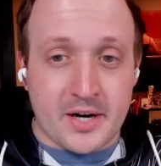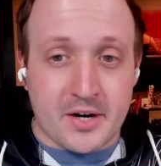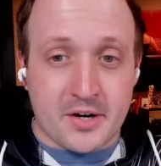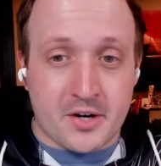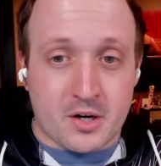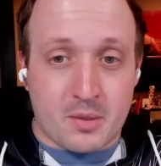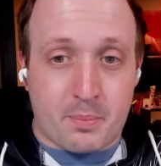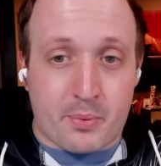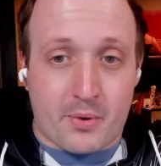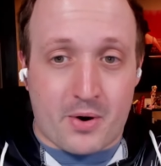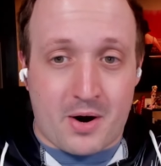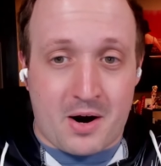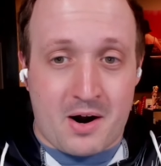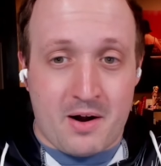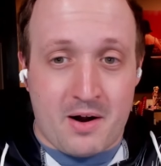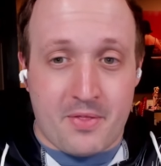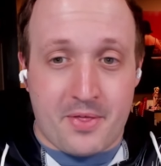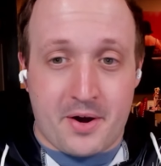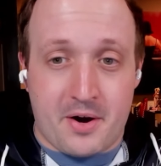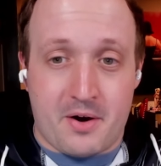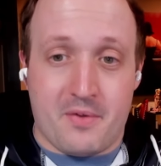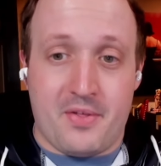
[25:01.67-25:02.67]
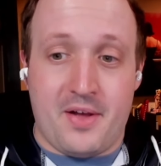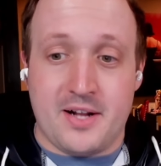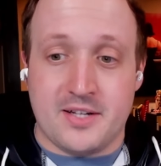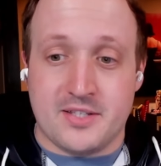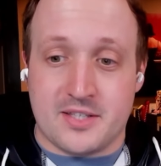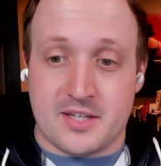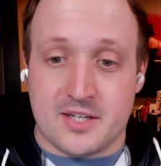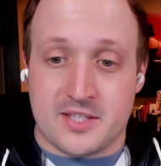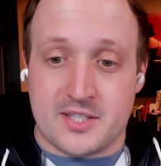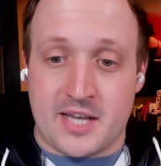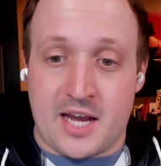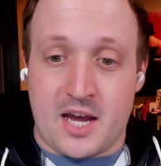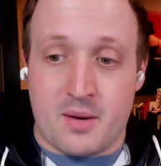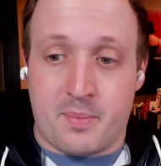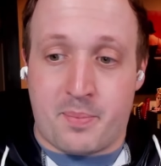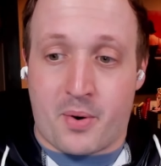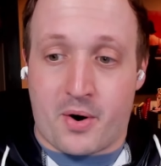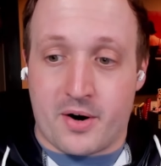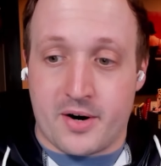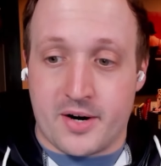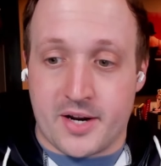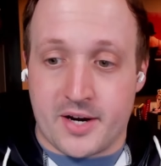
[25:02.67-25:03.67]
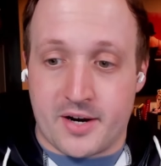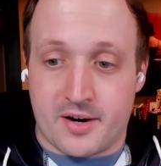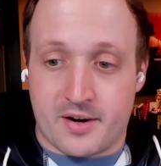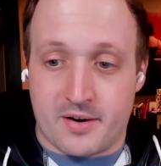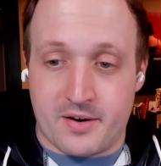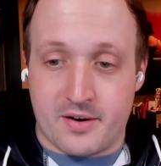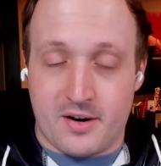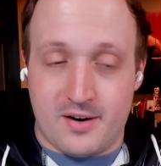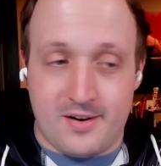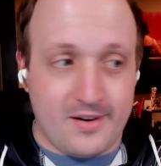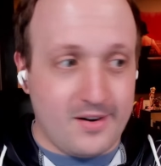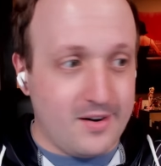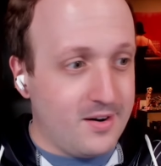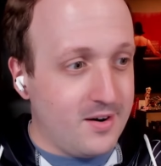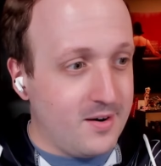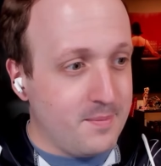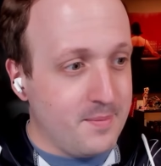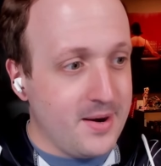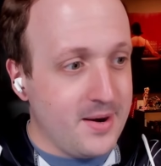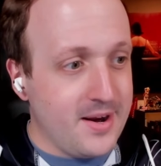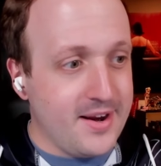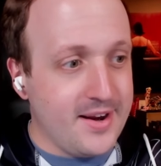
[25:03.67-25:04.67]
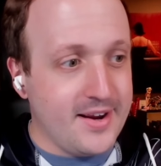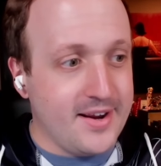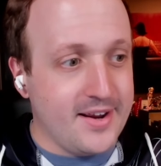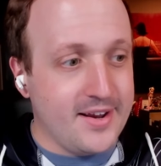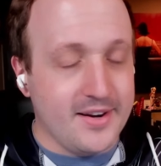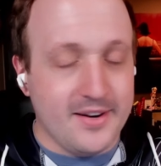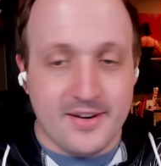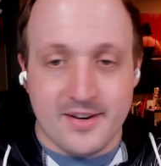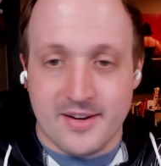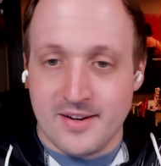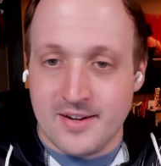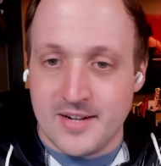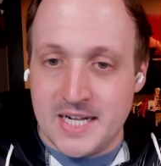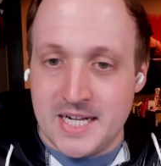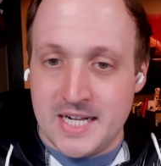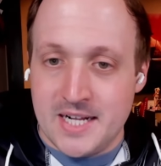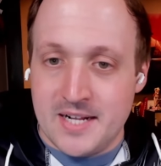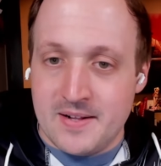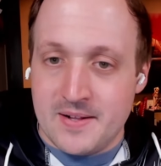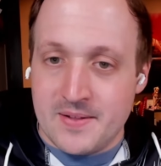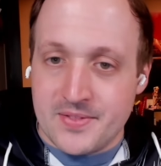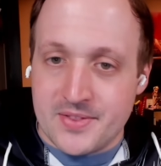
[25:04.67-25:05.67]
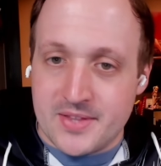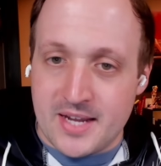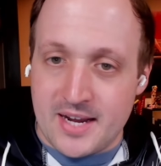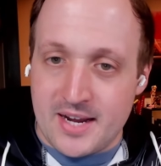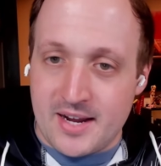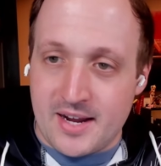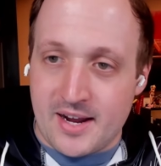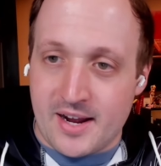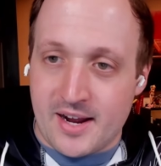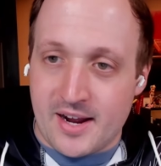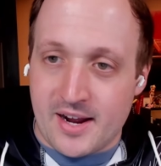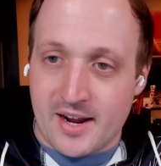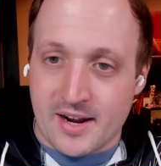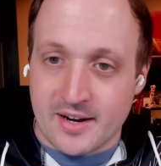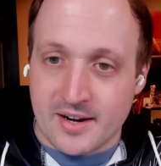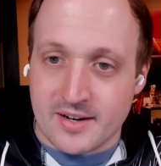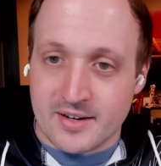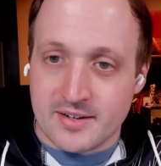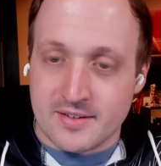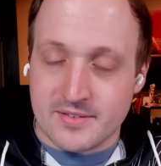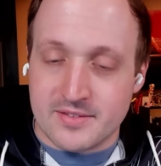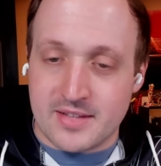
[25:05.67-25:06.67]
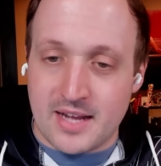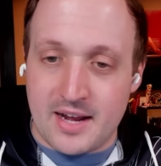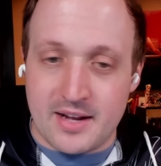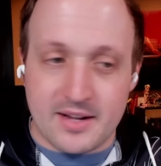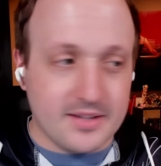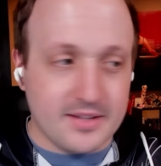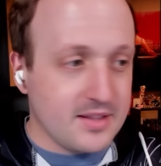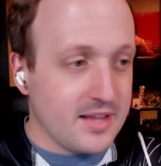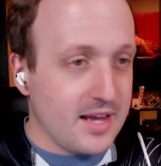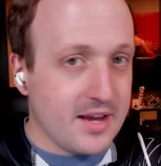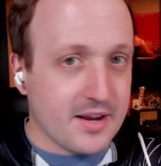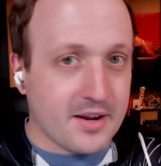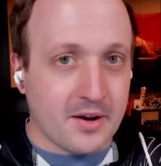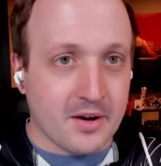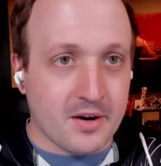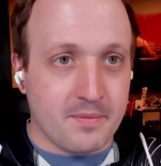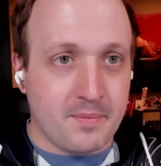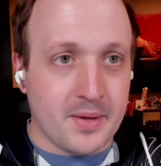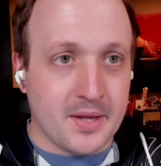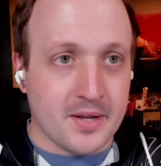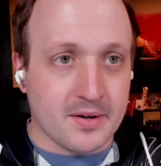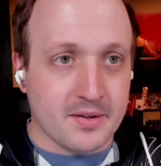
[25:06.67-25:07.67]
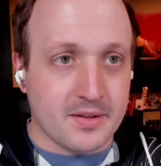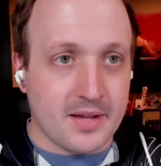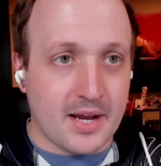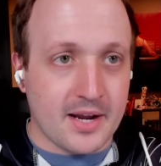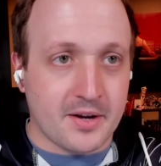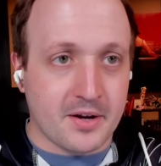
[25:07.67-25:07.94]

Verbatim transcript: in her bra though. That's the sad part here. Oh man. Yeah. That that could have been that